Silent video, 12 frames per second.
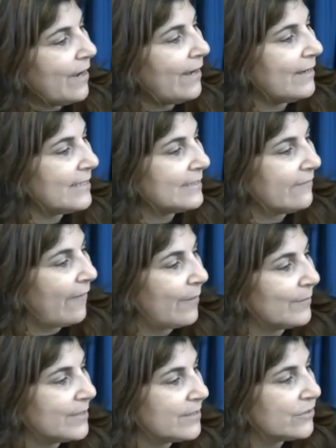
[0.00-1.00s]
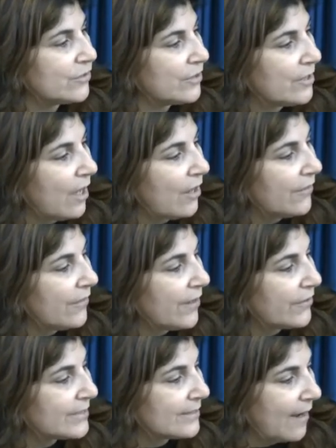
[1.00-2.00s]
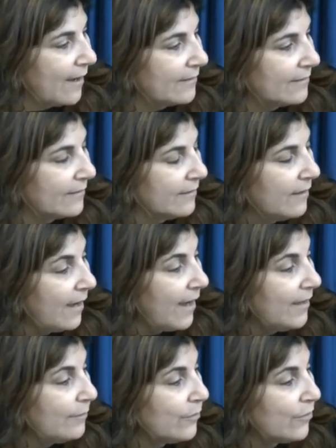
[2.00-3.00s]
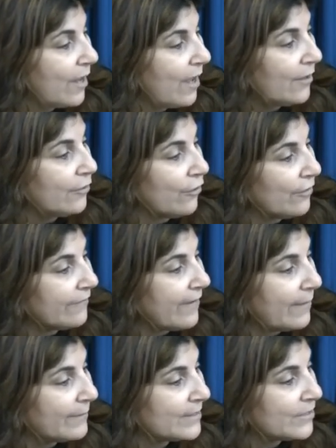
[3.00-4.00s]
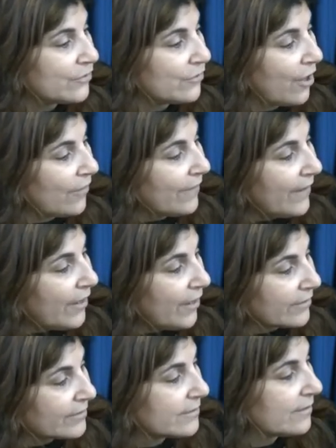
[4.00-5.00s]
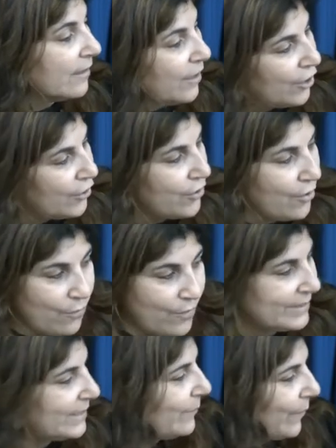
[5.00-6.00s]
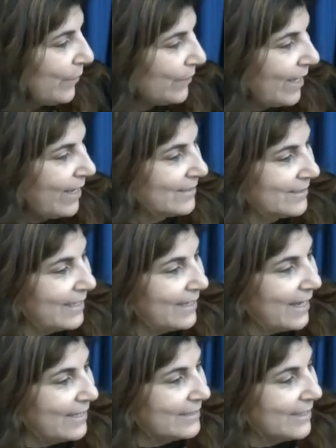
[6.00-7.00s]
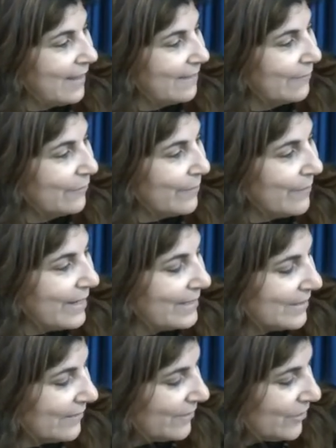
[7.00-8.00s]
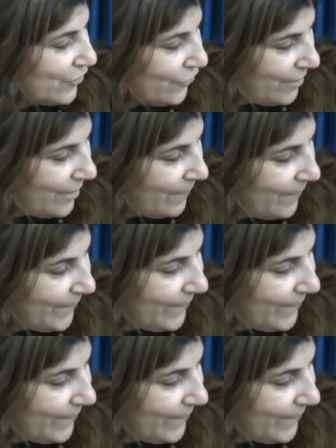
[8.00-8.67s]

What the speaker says: and his family stood on their side, and Muna and her family stood on theirs. No one spoke as they gazed at the remains of the tree.